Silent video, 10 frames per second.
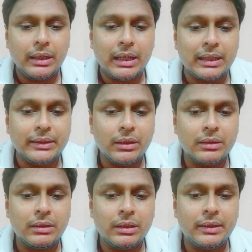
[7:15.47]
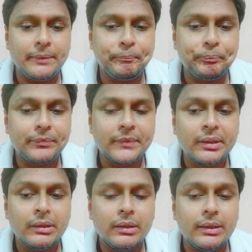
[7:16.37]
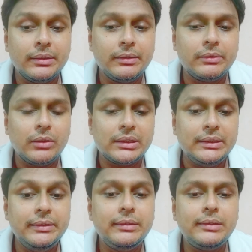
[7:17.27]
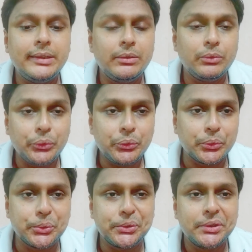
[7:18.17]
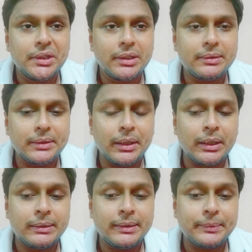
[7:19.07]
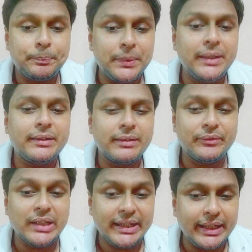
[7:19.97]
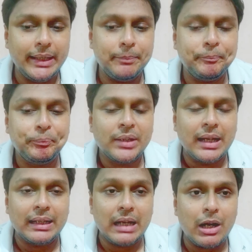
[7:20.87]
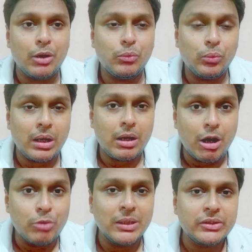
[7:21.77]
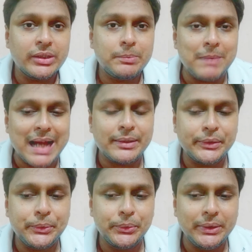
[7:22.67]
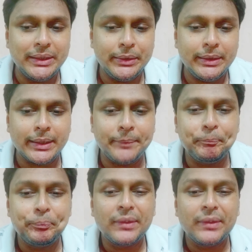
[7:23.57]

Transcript: And I thought it is not an easy thing to show the spirit of the game and how much it mattered to India.